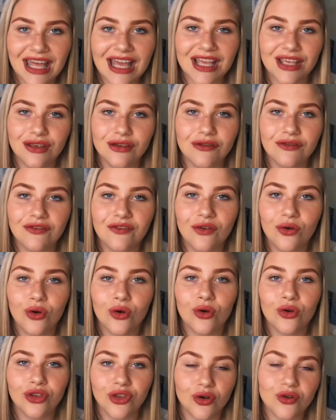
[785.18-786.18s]
thank you
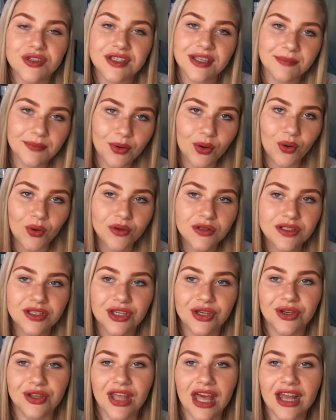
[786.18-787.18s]
for your support,
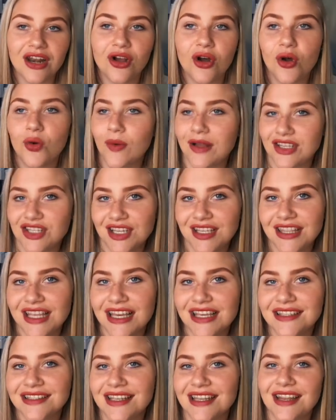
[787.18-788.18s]
you that are watching
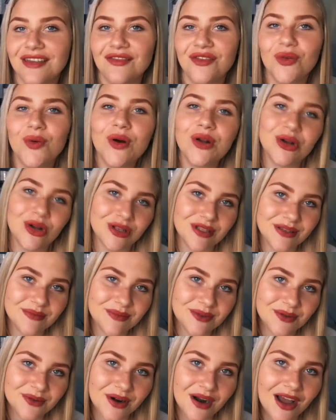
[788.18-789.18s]
this, and if you are not
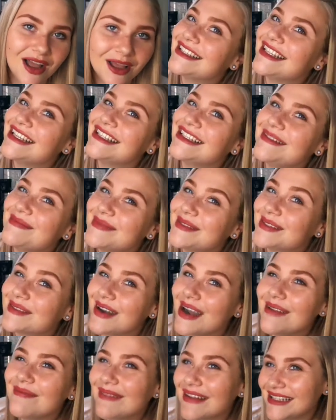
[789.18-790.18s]
subscribed, the
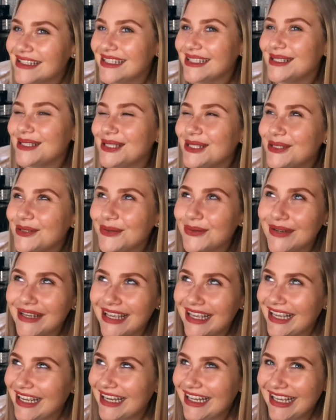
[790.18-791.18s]
subscribe button,
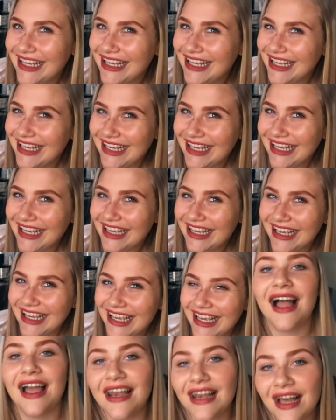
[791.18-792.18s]

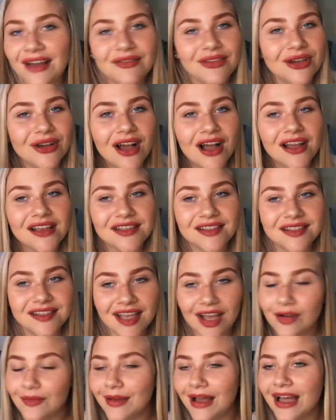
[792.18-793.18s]
sweetie. I love you guys
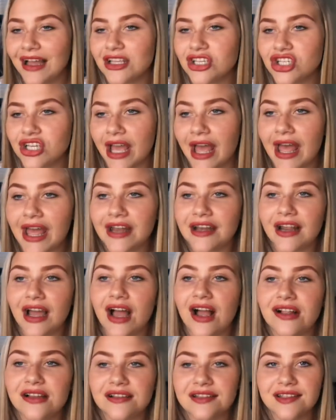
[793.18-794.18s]
so much, and
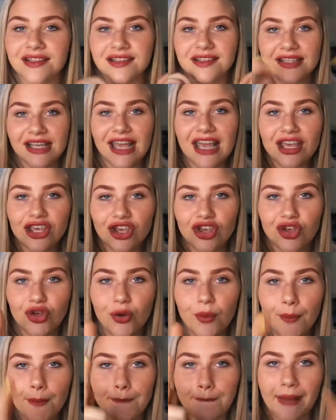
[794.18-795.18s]
I'll see
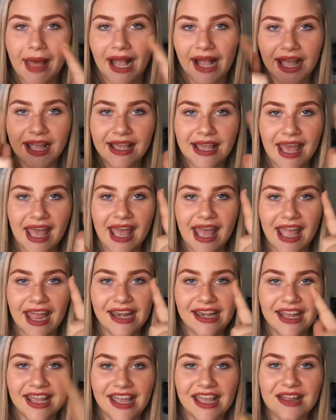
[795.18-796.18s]
you back
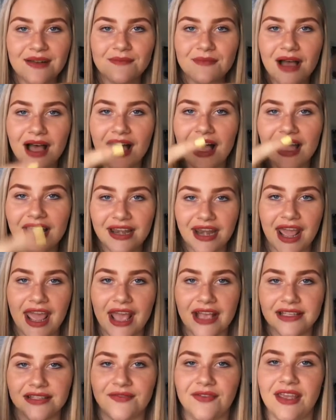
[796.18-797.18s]
again in my
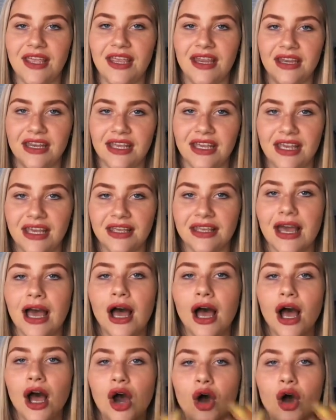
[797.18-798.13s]
next video.